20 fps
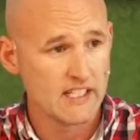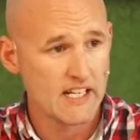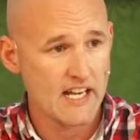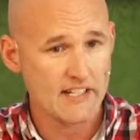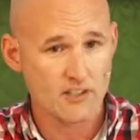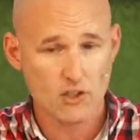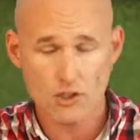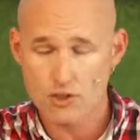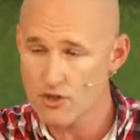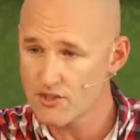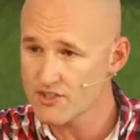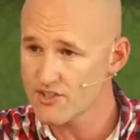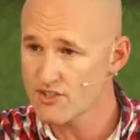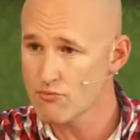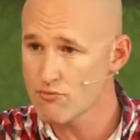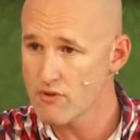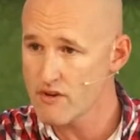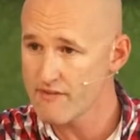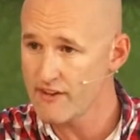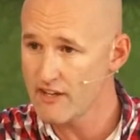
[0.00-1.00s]
and cross
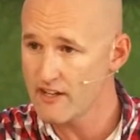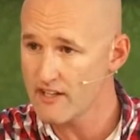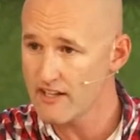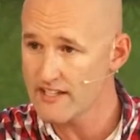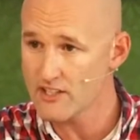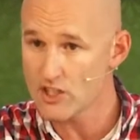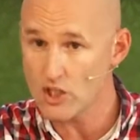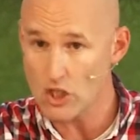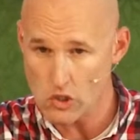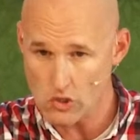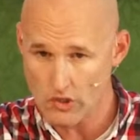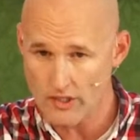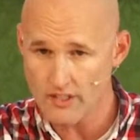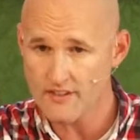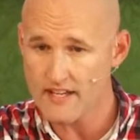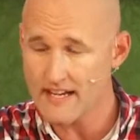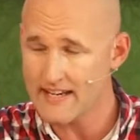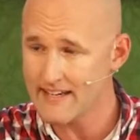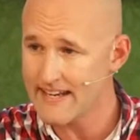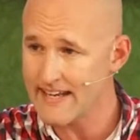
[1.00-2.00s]
the river and
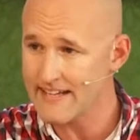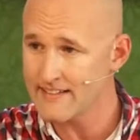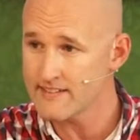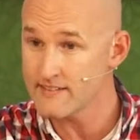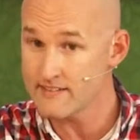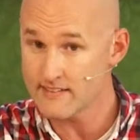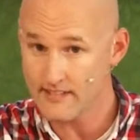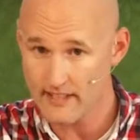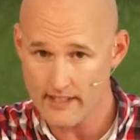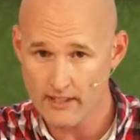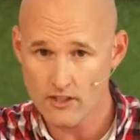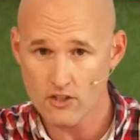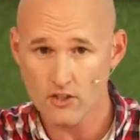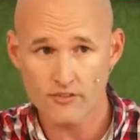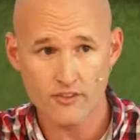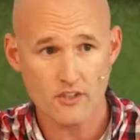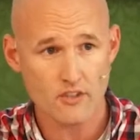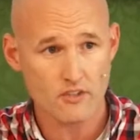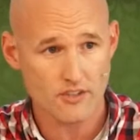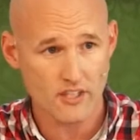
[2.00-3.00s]
conquer that land and take
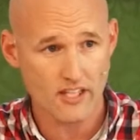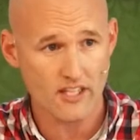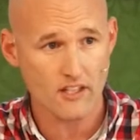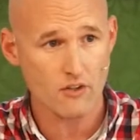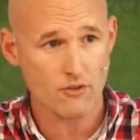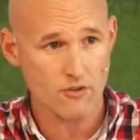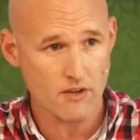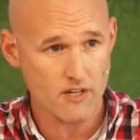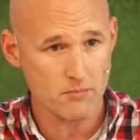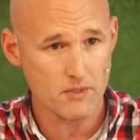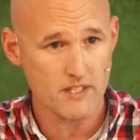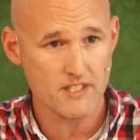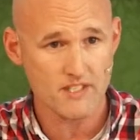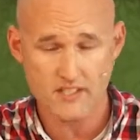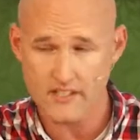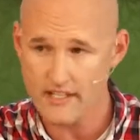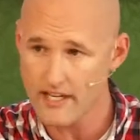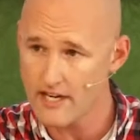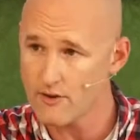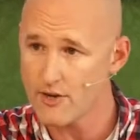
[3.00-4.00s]
on those incredibly
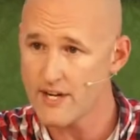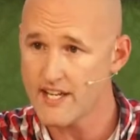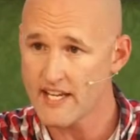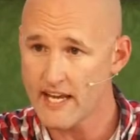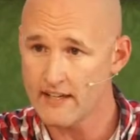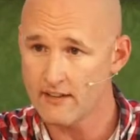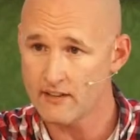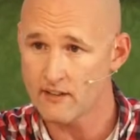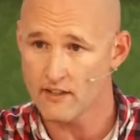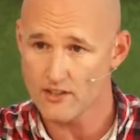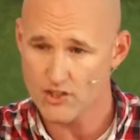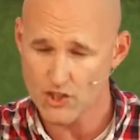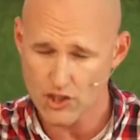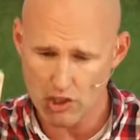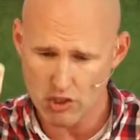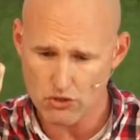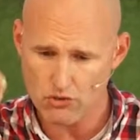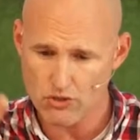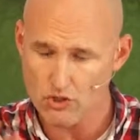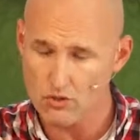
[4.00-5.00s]
scary Canaanites,
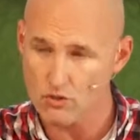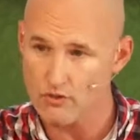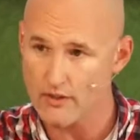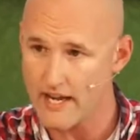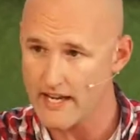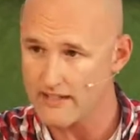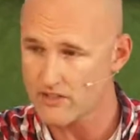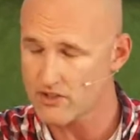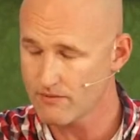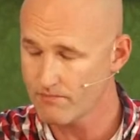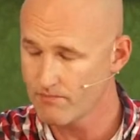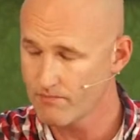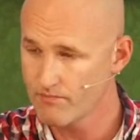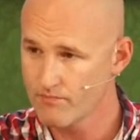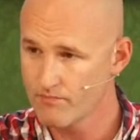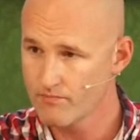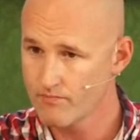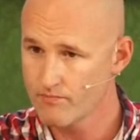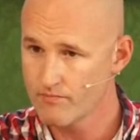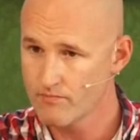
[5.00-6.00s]
you do that.
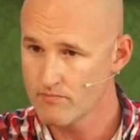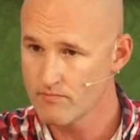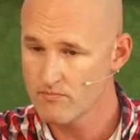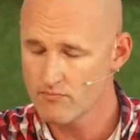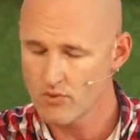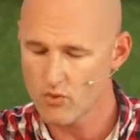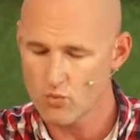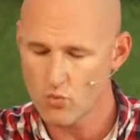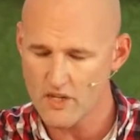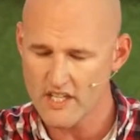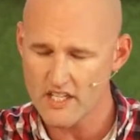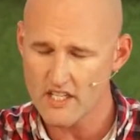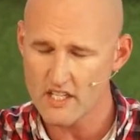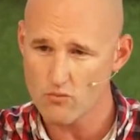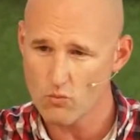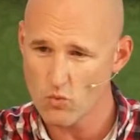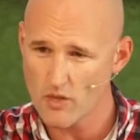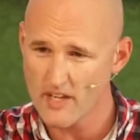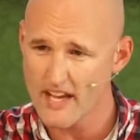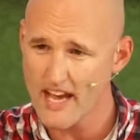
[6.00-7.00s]
But
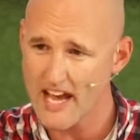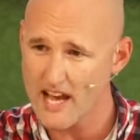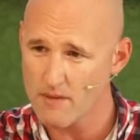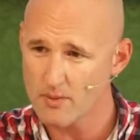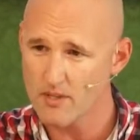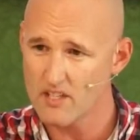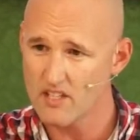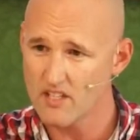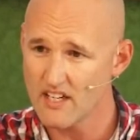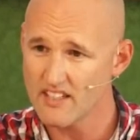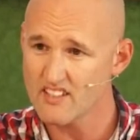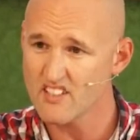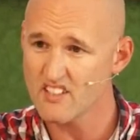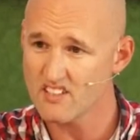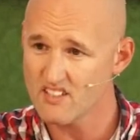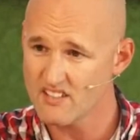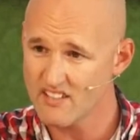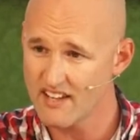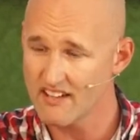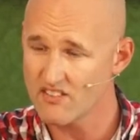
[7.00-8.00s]
we're happy and
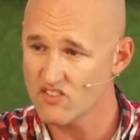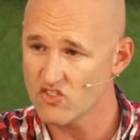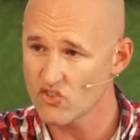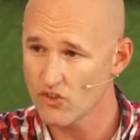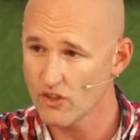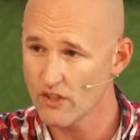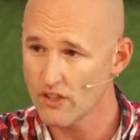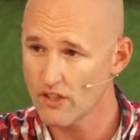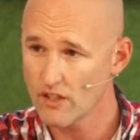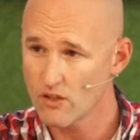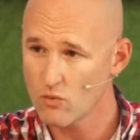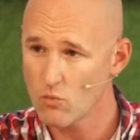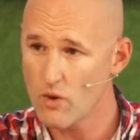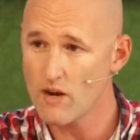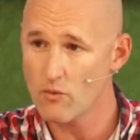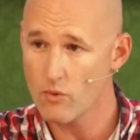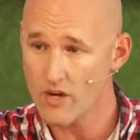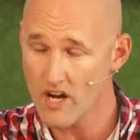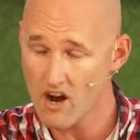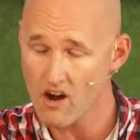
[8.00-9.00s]
content
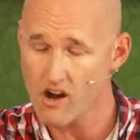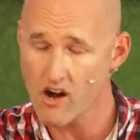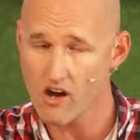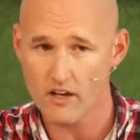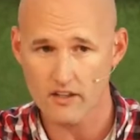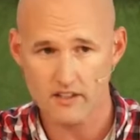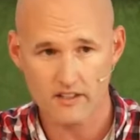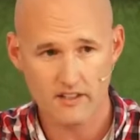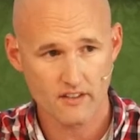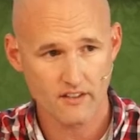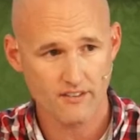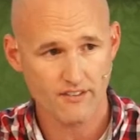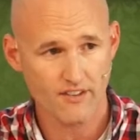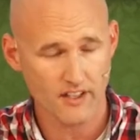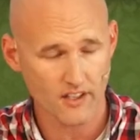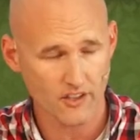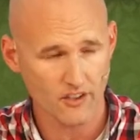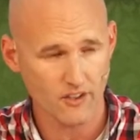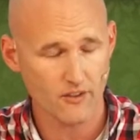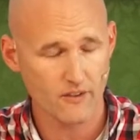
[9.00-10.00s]
where we are.
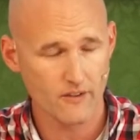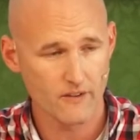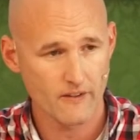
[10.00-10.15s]
Thank you.